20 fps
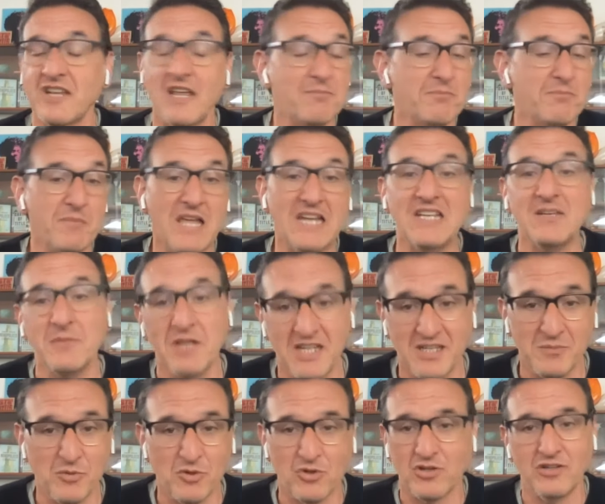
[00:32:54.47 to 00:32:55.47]
and many,
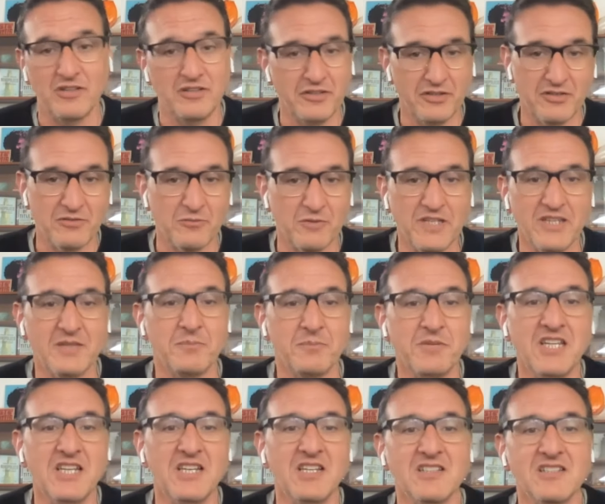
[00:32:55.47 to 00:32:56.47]
many more, and you can read the
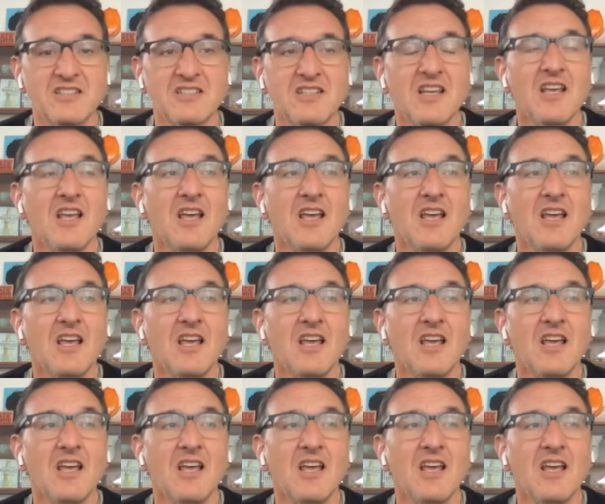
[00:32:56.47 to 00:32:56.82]
piece